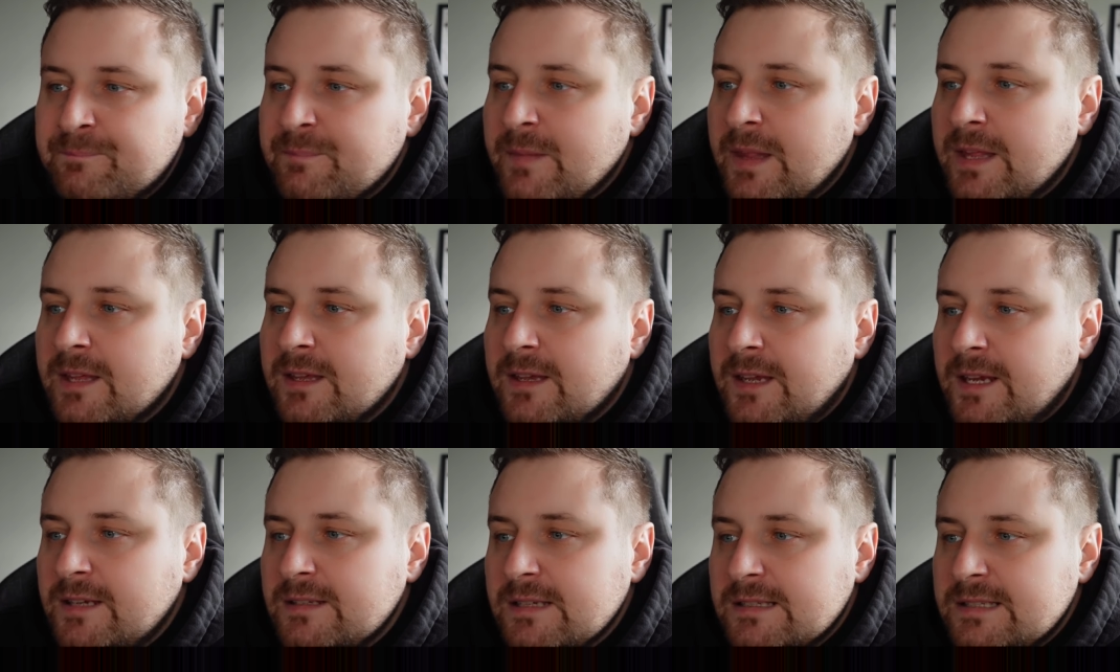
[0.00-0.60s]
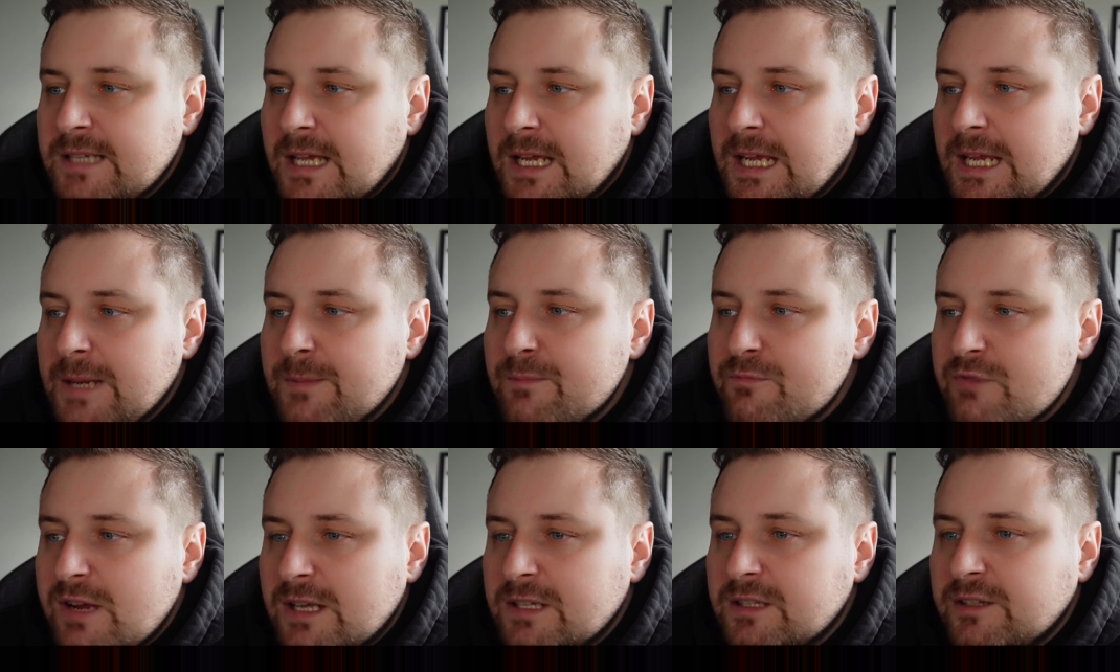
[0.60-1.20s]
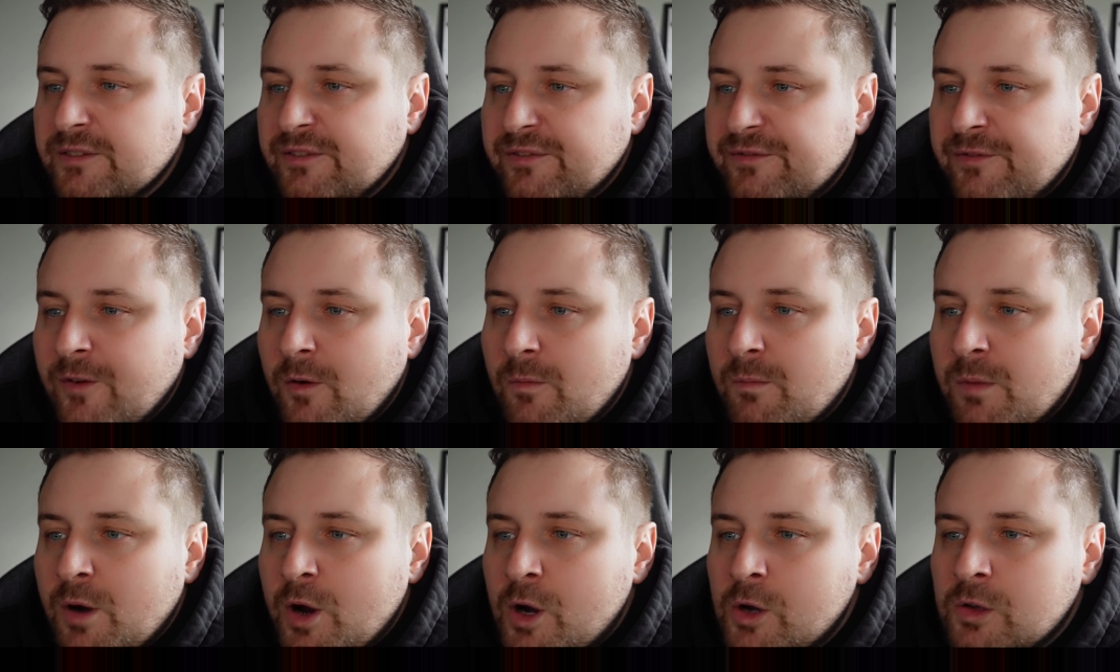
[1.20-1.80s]
His attacking brand of
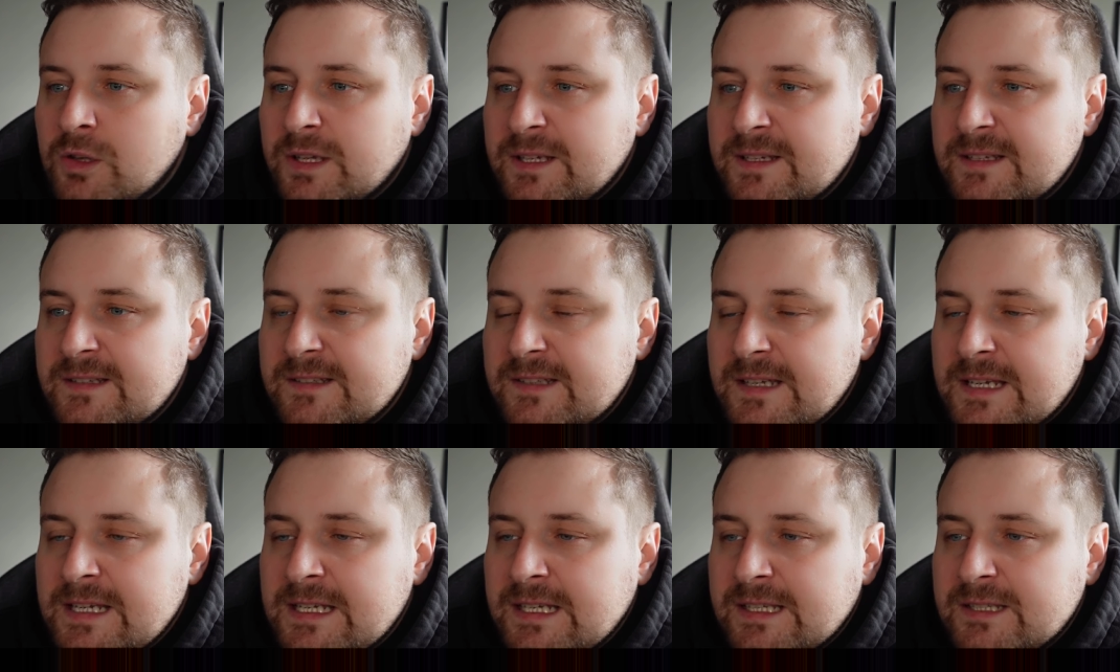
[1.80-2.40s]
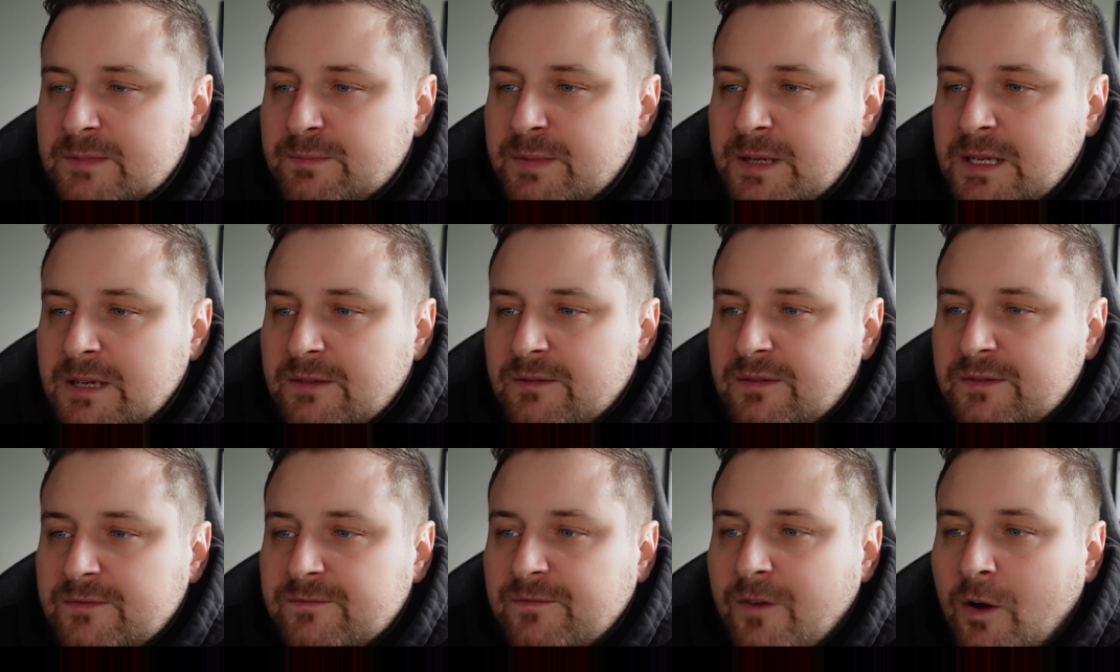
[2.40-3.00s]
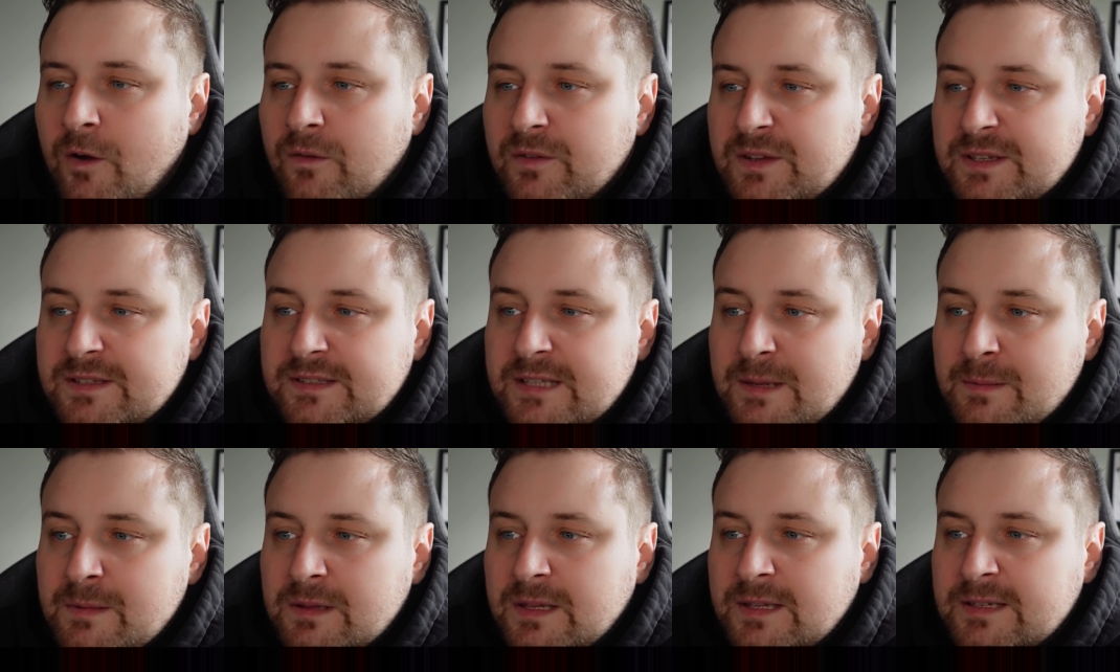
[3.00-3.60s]
football is seen as being of a
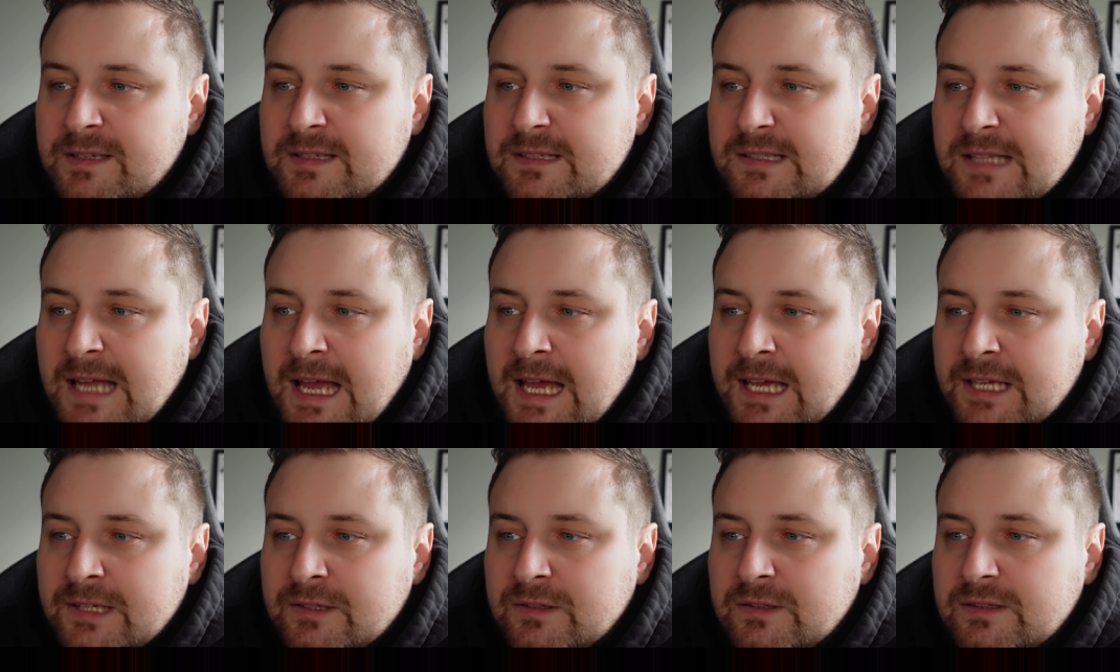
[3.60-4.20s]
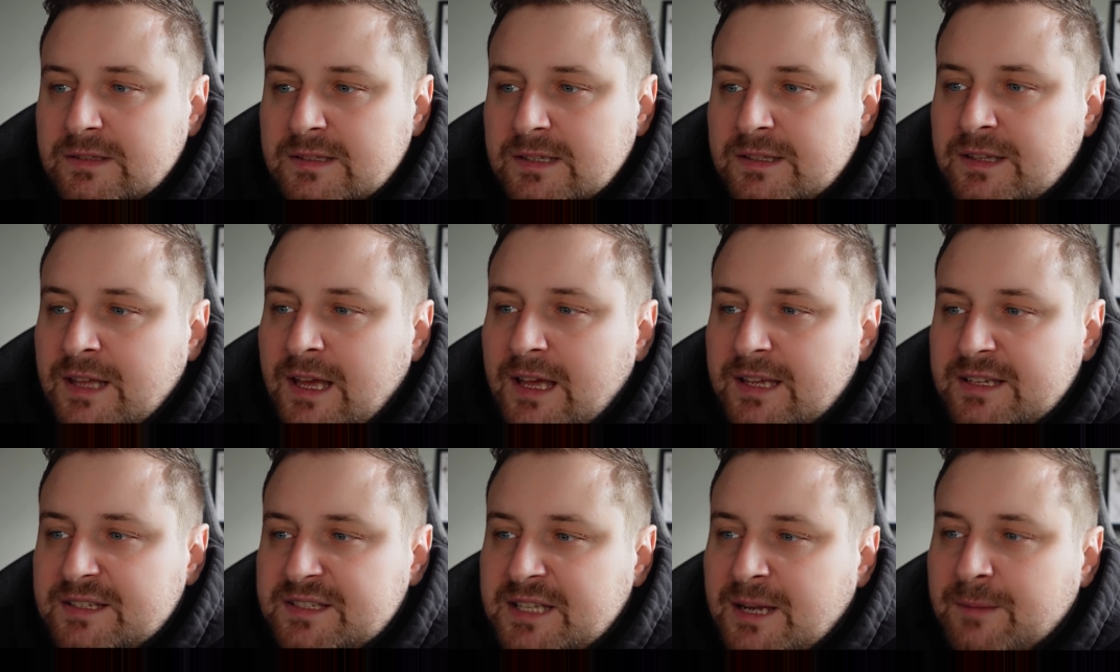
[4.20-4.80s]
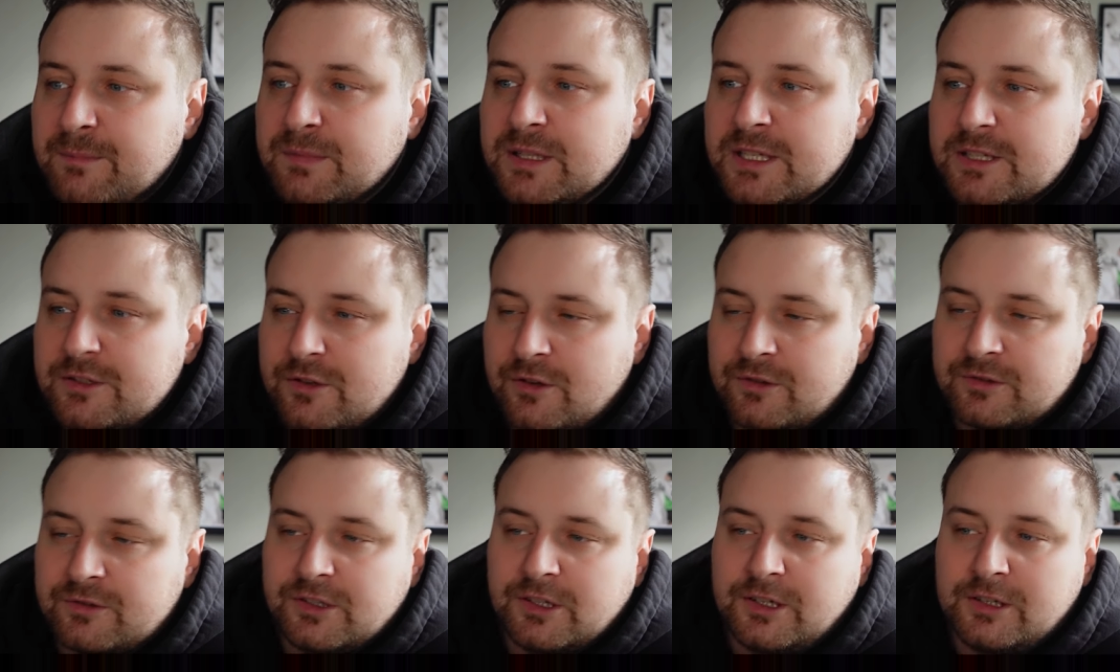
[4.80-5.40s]
similar style to that established
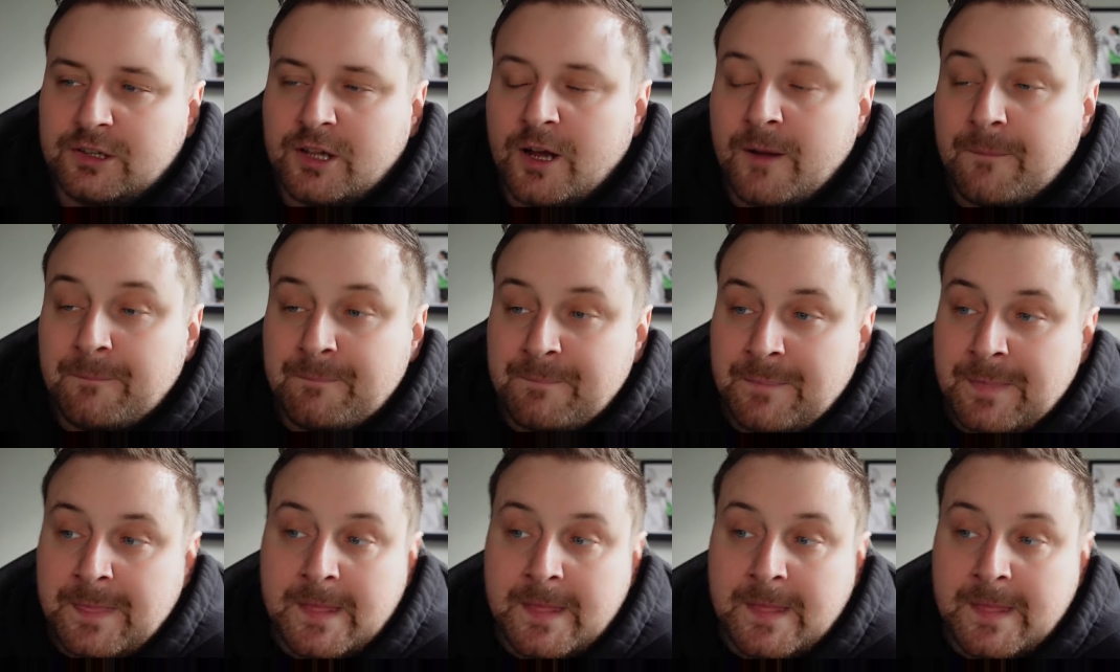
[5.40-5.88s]
under Klopp.